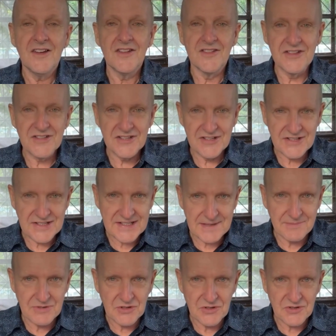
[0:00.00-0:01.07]
This is
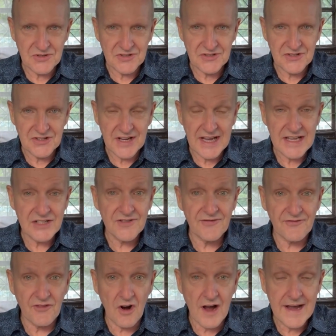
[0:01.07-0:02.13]
Tim Newton. Today it's
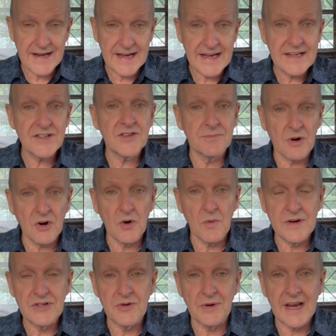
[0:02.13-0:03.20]
Friday. Tomorrow
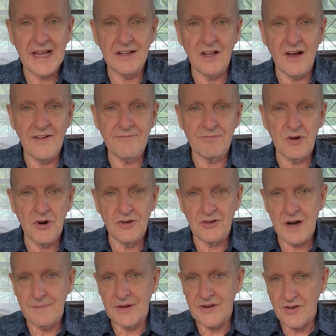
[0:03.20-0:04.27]
we're doing our live
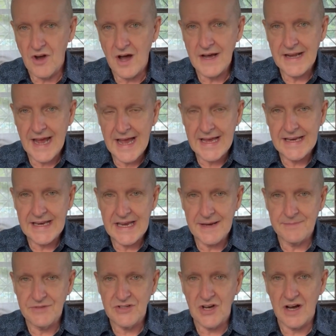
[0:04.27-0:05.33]
program at 9
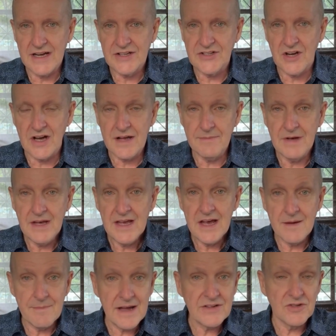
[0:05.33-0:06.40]
a.m. Thai time.
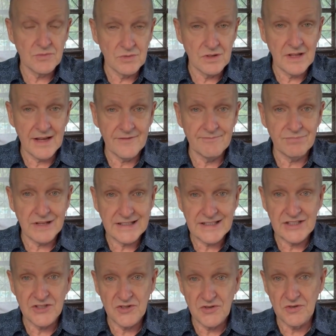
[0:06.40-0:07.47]
Imagine we'll have
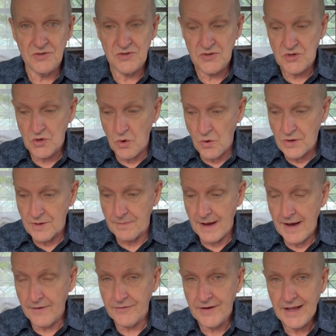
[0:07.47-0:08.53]
plenty to talk
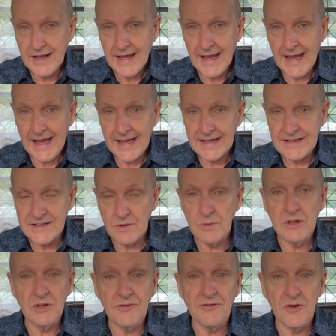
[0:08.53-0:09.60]
about, and
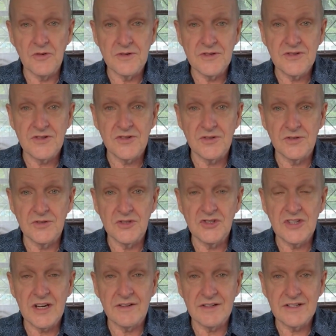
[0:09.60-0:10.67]
we look forward to
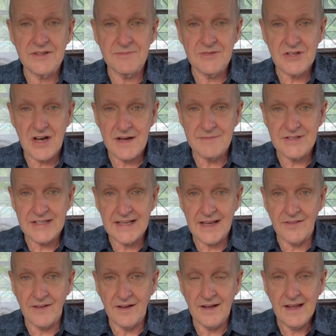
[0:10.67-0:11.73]
sharing some time
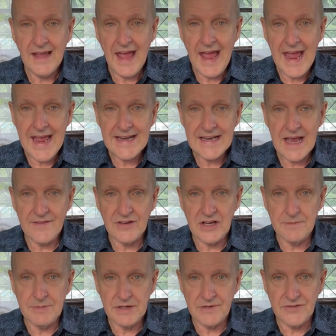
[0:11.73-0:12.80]
together and having
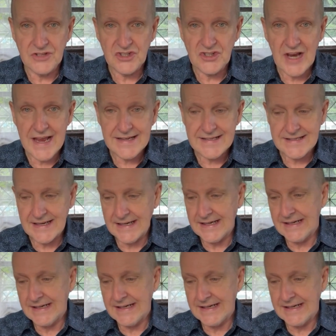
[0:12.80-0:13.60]
a bit of a chat.